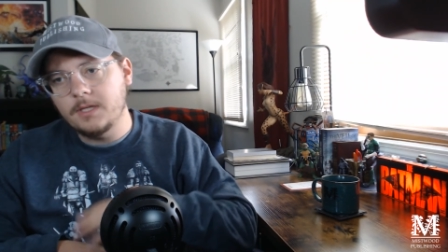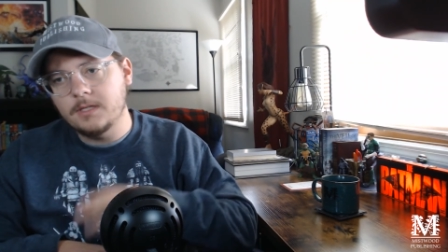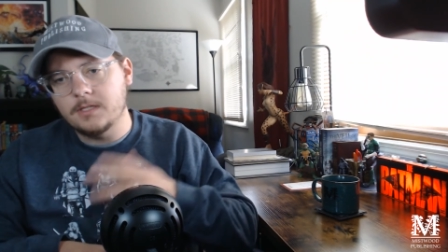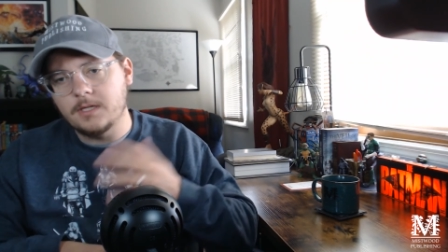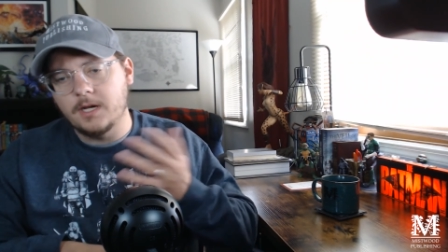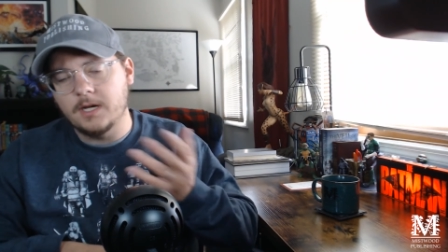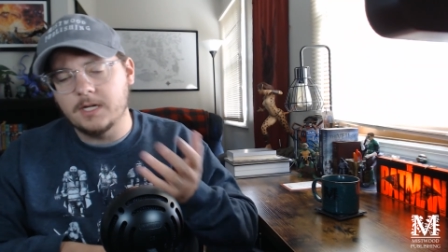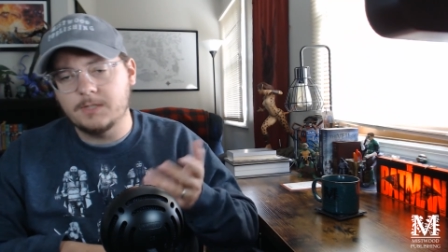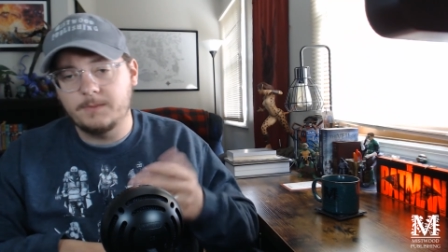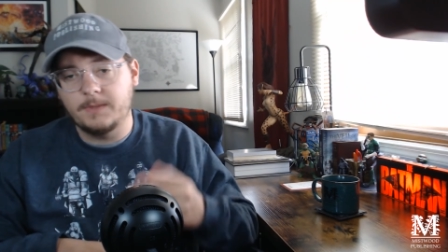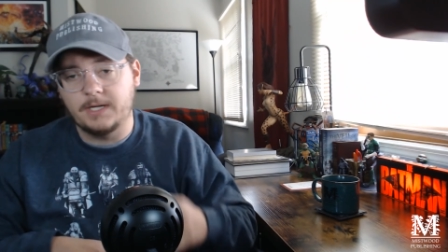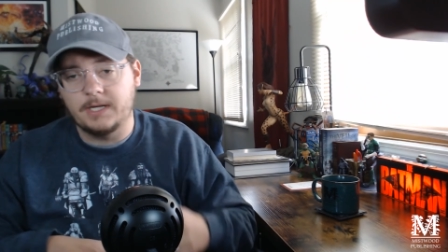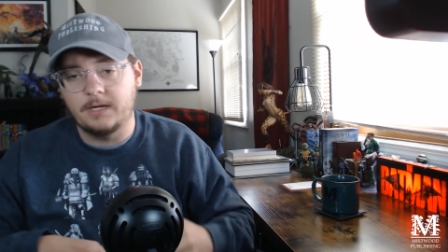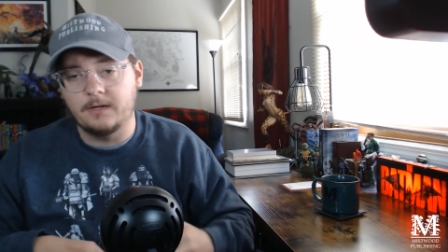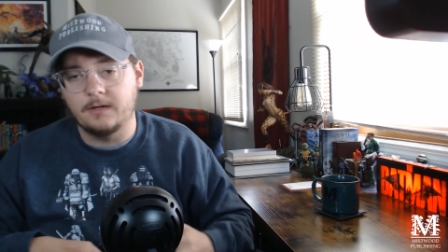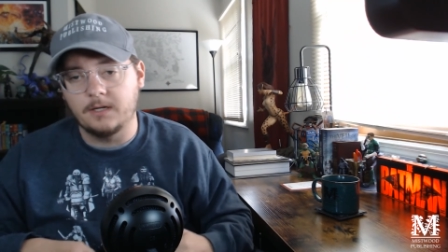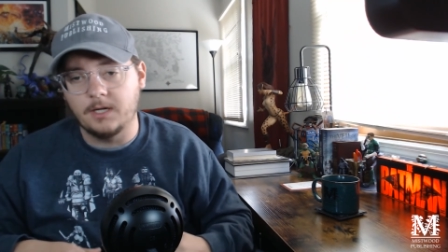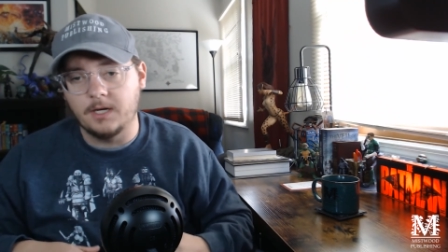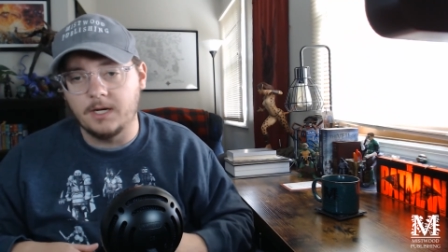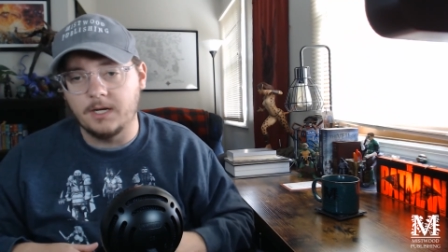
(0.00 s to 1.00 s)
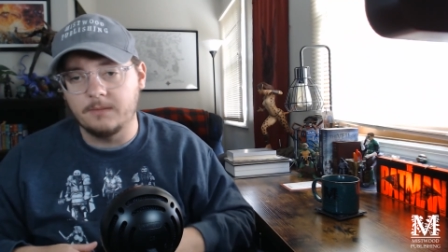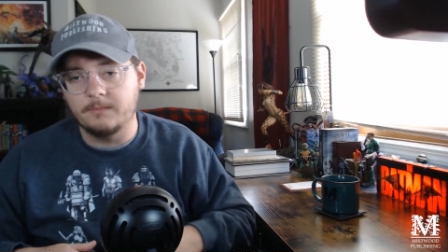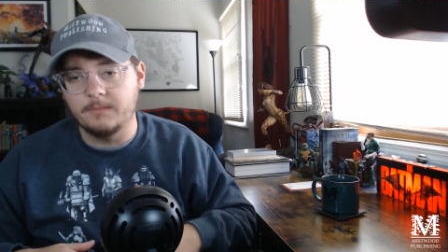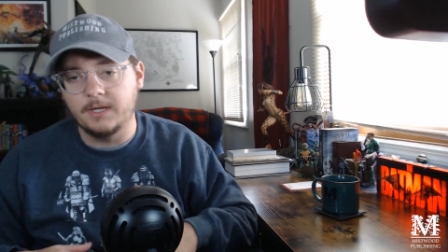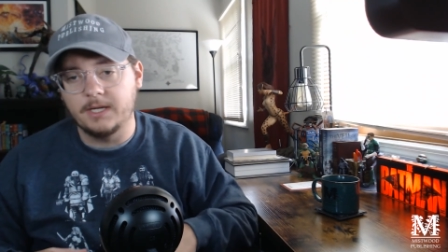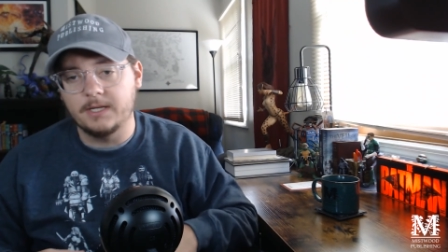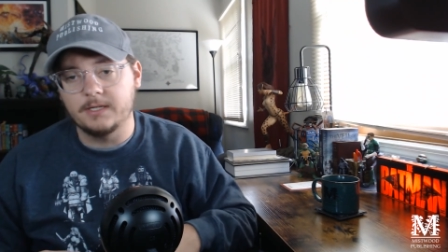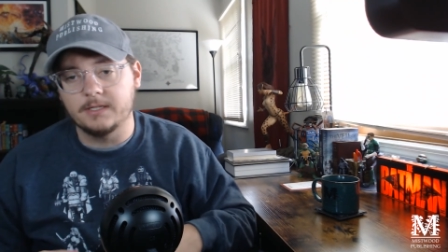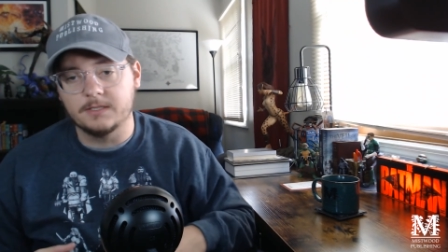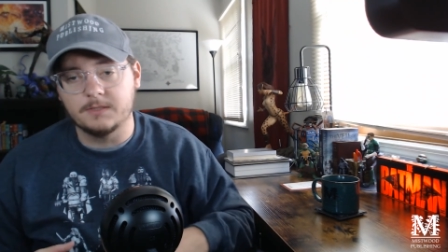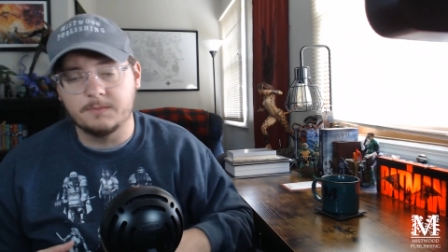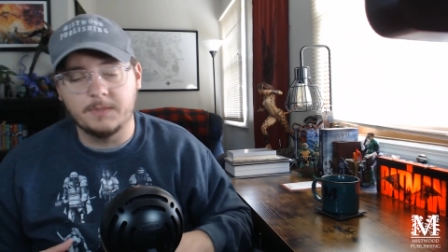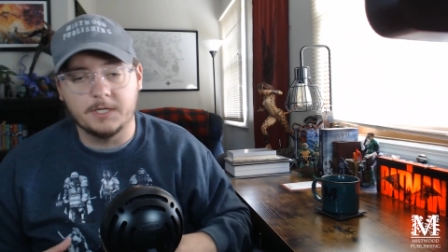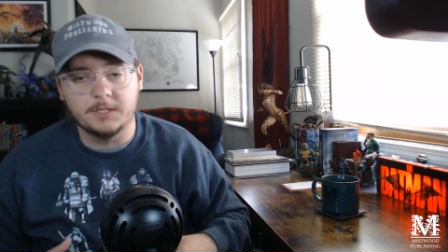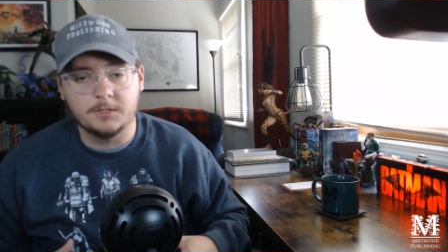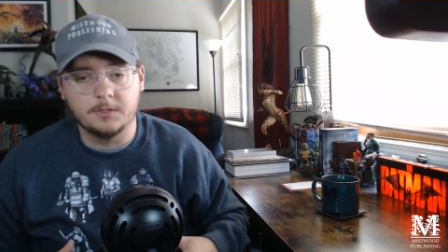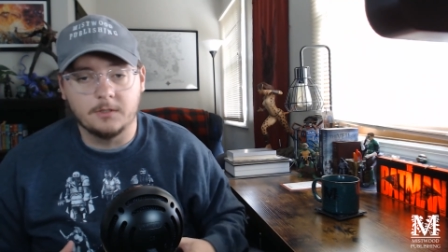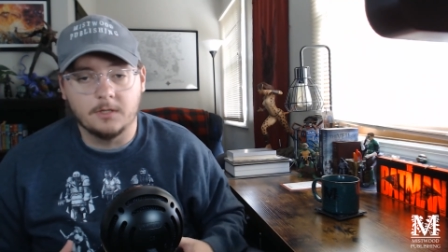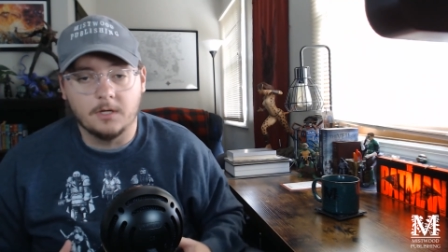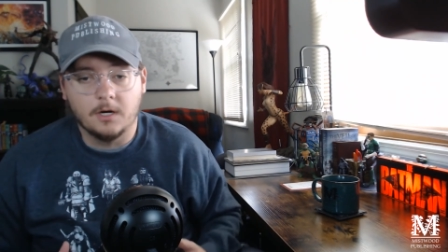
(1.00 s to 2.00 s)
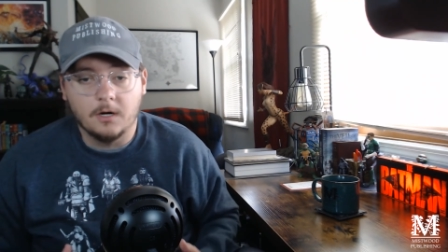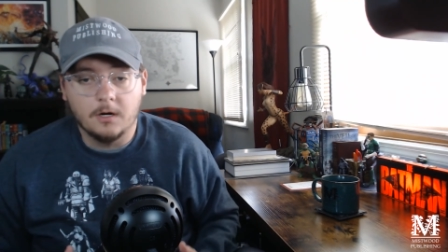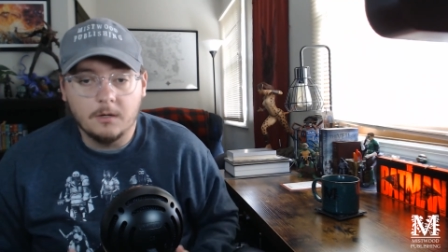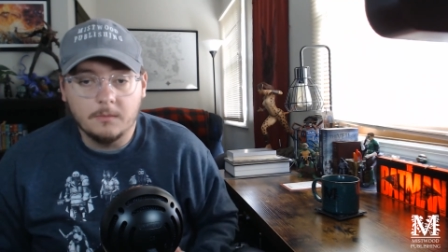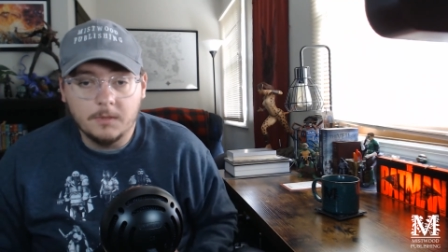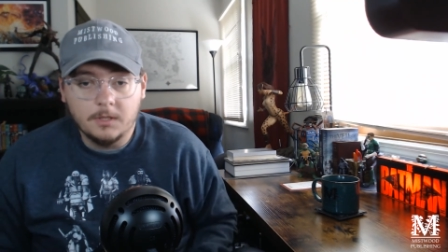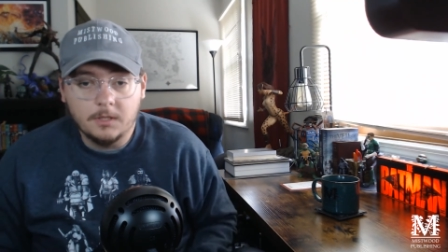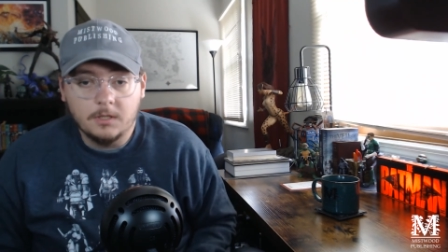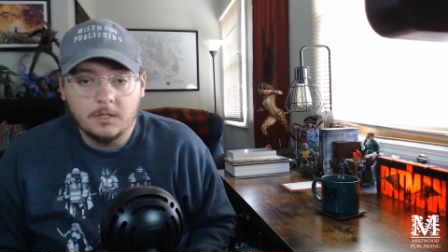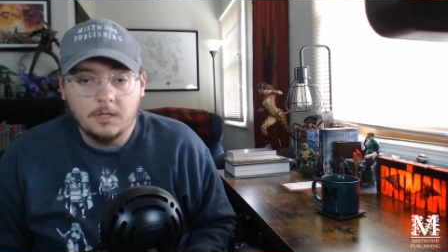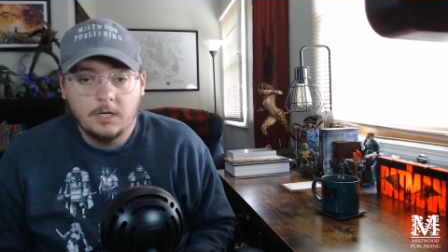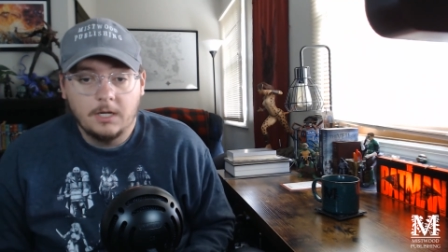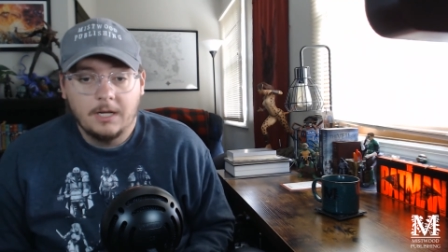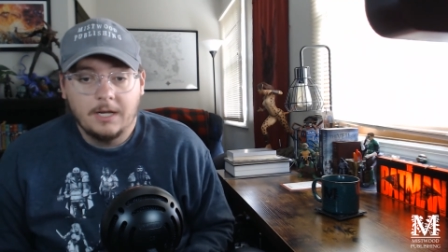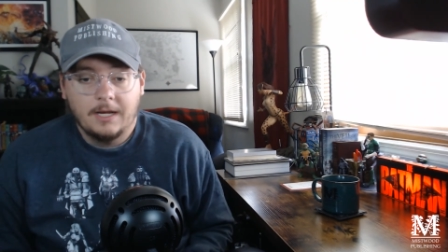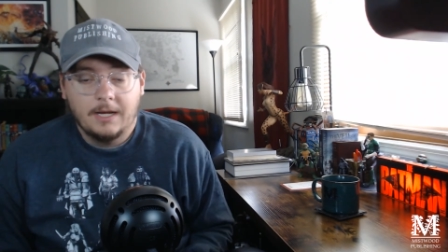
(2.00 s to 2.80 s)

talks about how God made a special armor